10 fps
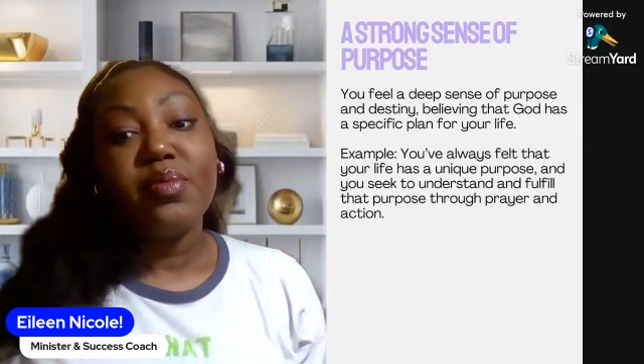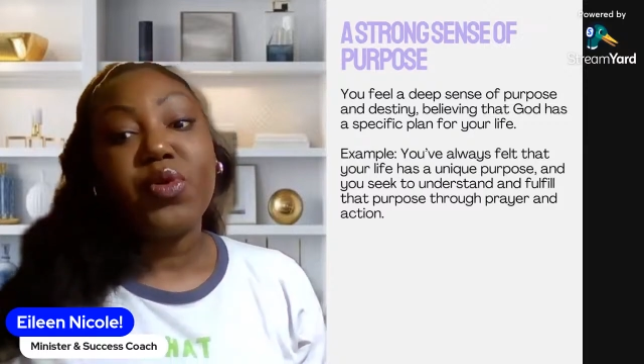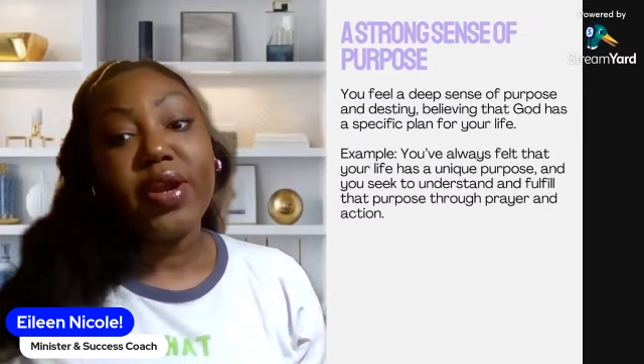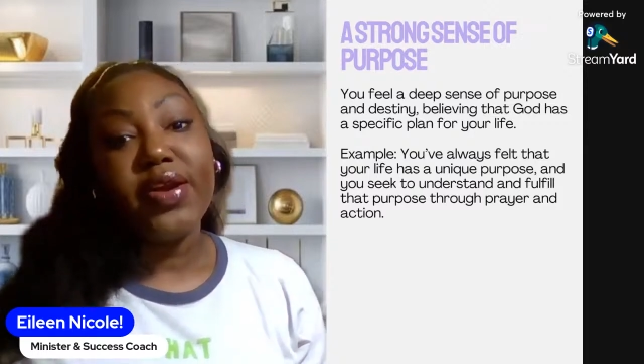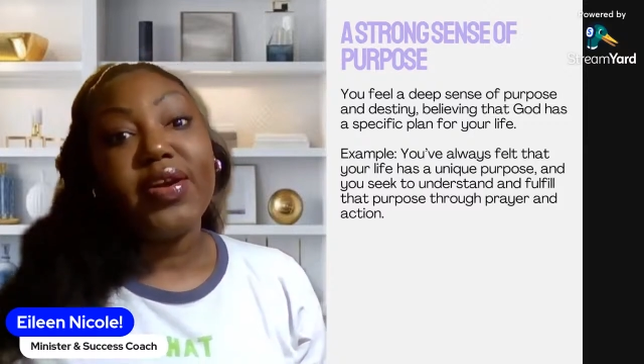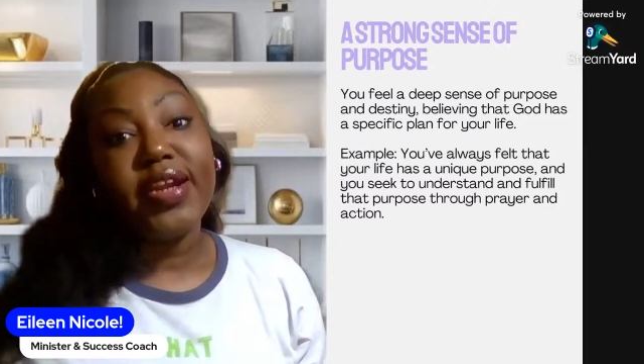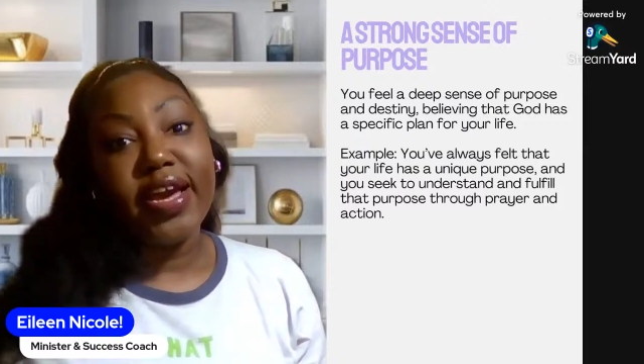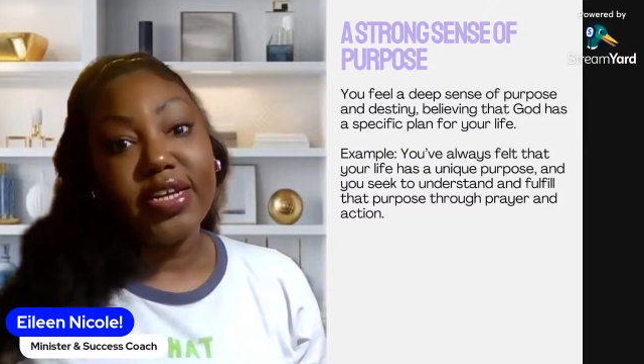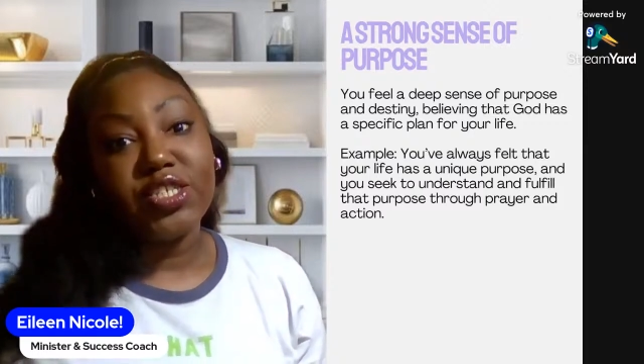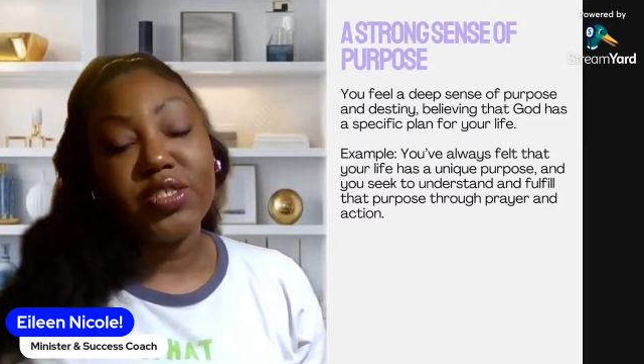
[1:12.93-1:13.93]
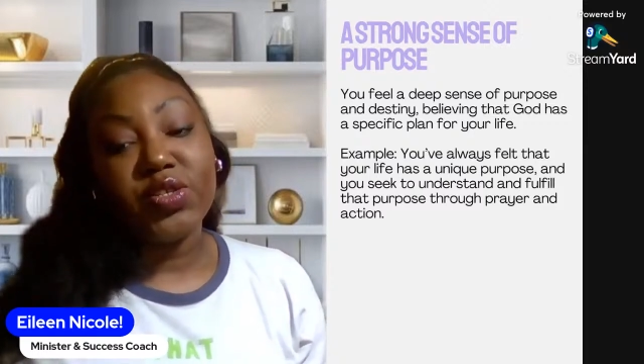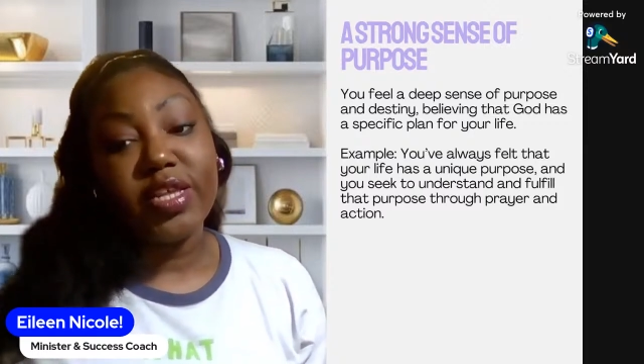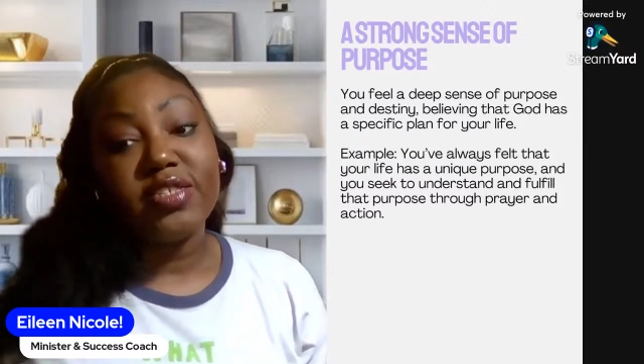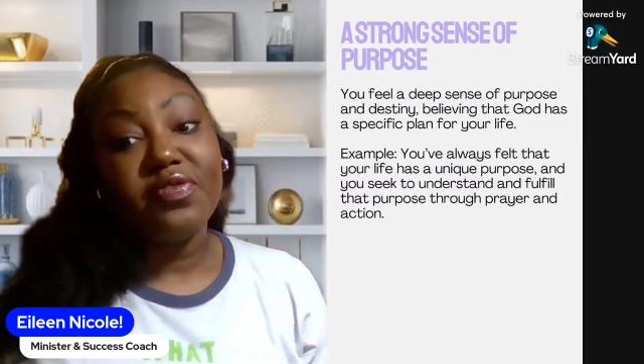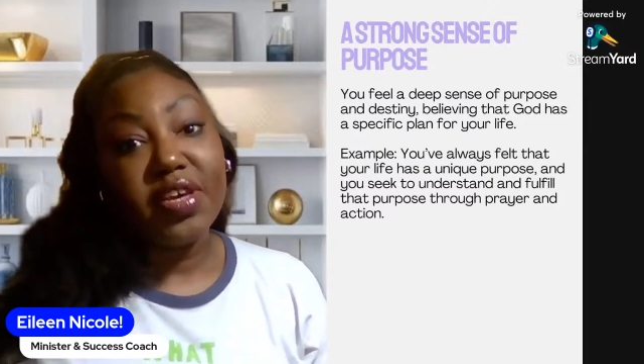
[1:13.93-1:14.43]
Prayer and action. So
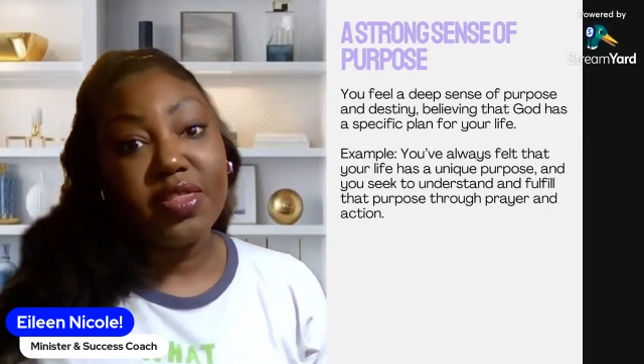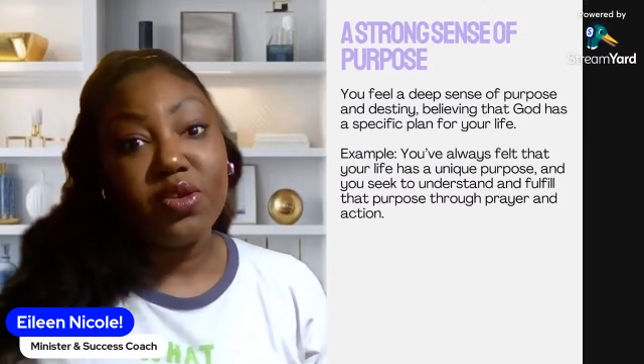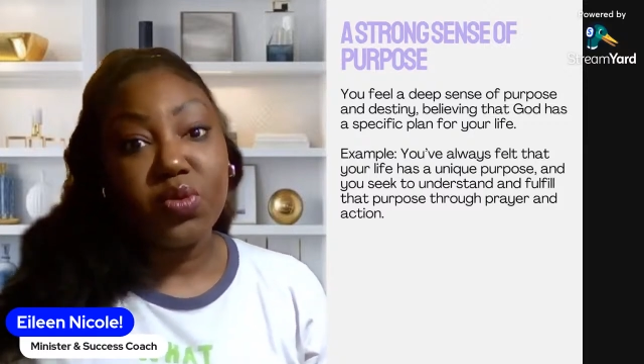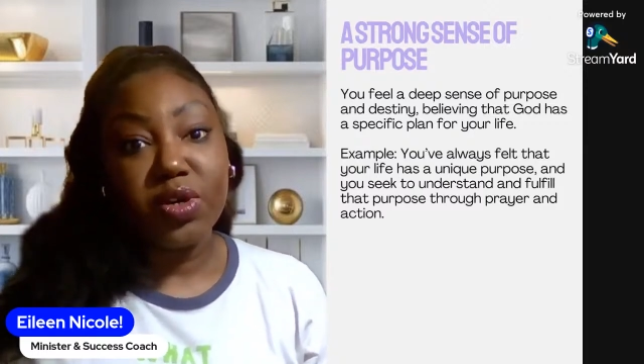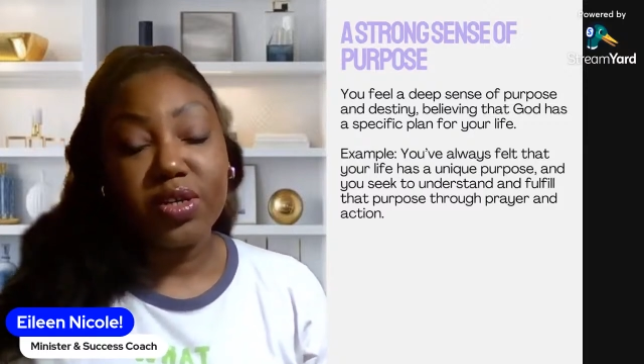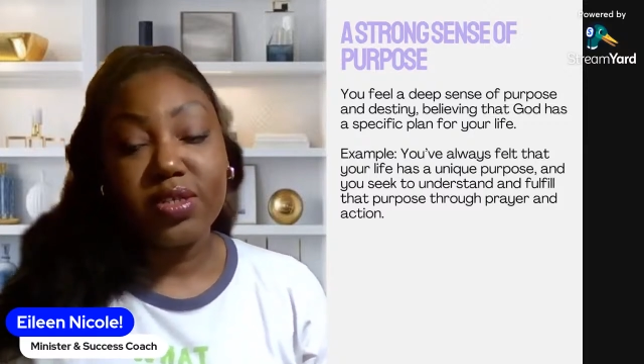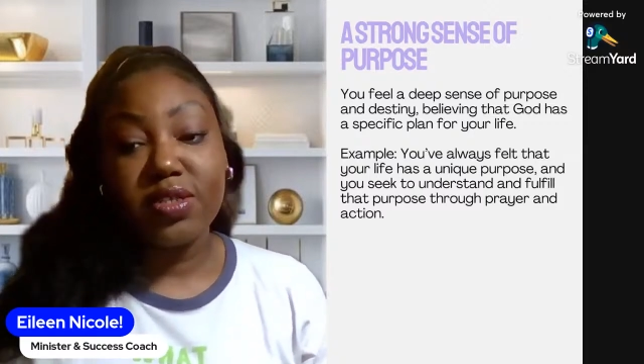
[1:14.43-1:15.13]
that's faith and work.